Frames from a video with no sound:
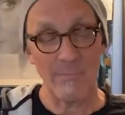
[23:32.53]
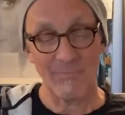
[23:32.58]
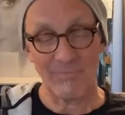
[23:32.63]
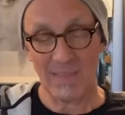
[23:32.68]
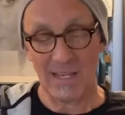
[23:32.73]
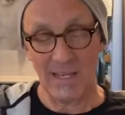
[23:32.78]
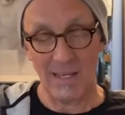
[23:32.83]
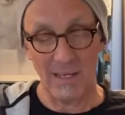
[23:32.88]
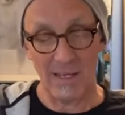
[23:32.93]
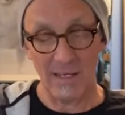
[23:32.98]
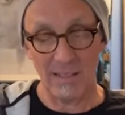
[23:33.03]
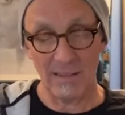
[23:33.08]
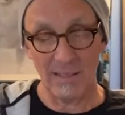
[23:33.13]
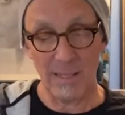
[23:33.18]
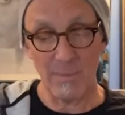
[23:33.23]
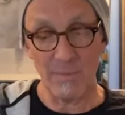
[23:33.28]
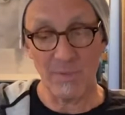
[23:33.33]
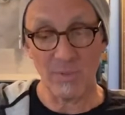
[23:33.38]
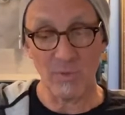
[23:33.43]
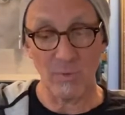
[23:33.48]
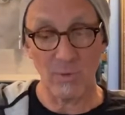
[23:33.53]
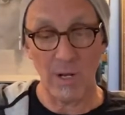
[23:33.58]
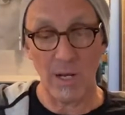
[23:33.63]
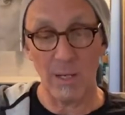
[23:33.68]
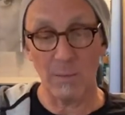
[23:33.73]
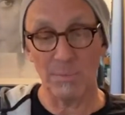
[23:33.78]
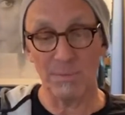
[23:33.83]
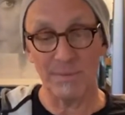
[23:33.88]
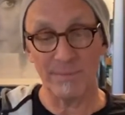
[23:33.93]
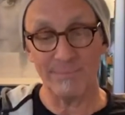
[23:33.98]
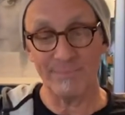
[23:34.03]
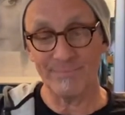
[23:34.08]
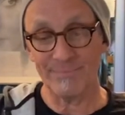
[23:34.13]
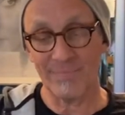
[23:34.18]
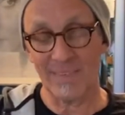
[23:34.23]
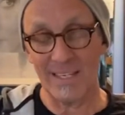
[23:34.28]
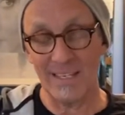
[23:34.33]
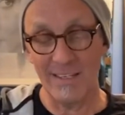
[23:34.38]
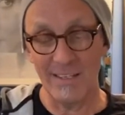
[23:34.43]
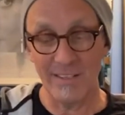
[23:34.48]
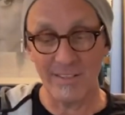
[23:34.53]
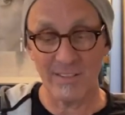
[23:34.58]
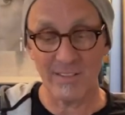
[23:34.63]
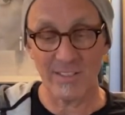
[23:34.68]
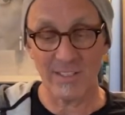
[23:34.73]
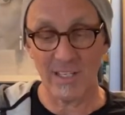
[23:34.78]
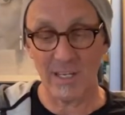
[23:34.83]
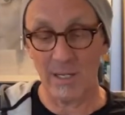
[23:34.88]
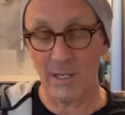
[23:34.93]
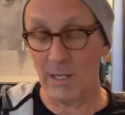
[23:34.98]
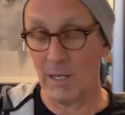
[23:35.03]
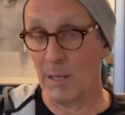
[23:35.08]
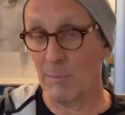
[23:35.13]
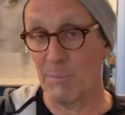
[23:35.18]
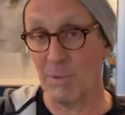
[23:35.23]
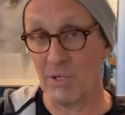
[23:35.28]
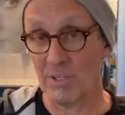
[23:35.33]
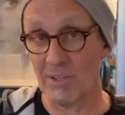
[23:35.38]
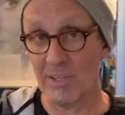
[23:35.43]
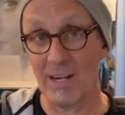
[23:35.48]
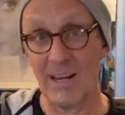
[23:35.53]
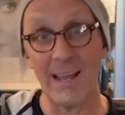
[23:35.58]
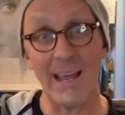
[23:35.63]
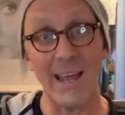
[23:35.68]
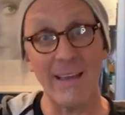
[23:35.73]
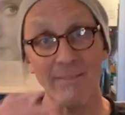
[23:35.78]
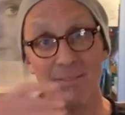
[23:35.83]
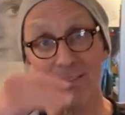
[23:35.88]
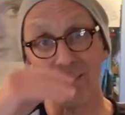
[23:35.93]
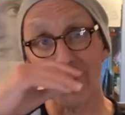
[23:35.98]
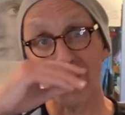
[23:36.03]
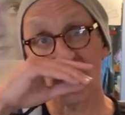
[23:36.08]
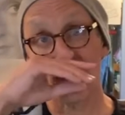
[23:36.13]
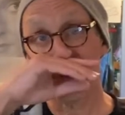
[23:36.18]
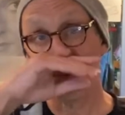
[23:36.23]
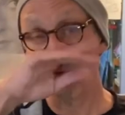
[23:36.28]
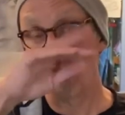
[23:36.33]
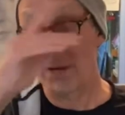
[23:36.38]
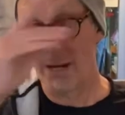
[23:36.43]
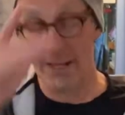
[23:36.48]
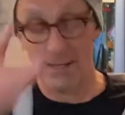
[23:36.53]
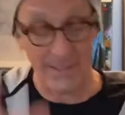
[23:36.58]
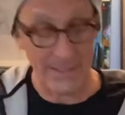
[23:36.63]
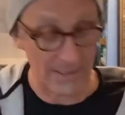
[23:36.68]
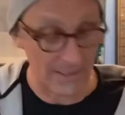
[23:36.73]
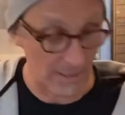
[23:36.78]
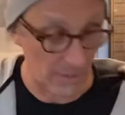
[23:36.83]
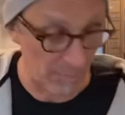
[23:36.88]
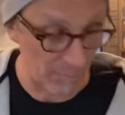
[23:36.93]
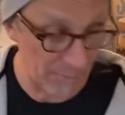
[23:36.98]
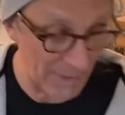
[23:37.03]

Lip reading: Les Miserables is a book that I haven't read, but